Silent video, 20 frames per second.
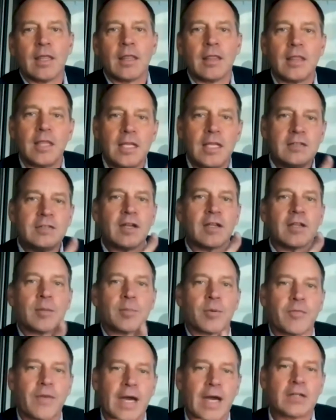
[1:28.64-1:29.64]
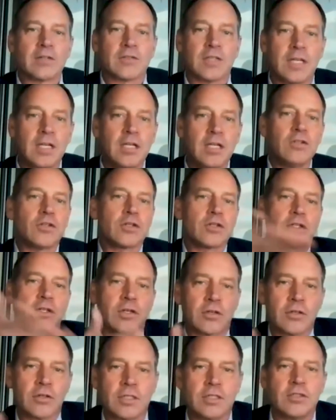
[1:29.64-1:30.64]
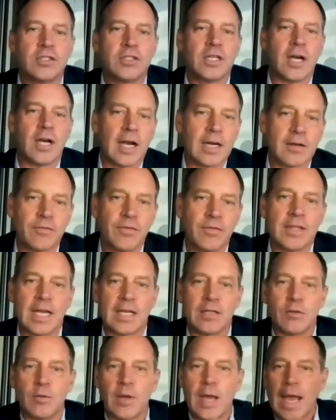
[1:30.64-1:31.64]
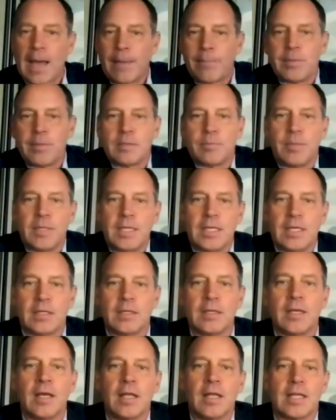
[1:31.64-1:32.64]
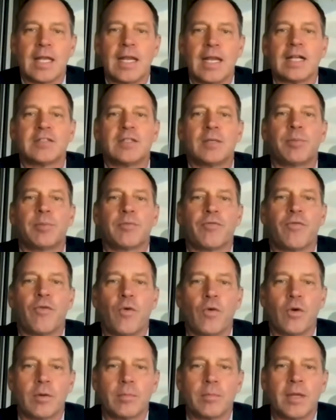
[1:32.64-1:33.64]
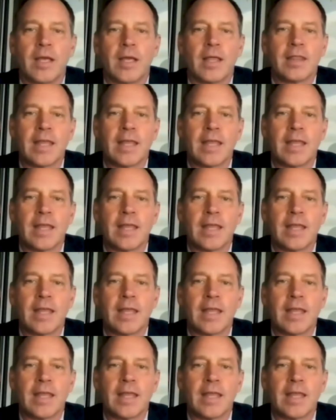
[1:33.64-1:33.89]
these are the providers in your current geography that you happen to be in that actually perform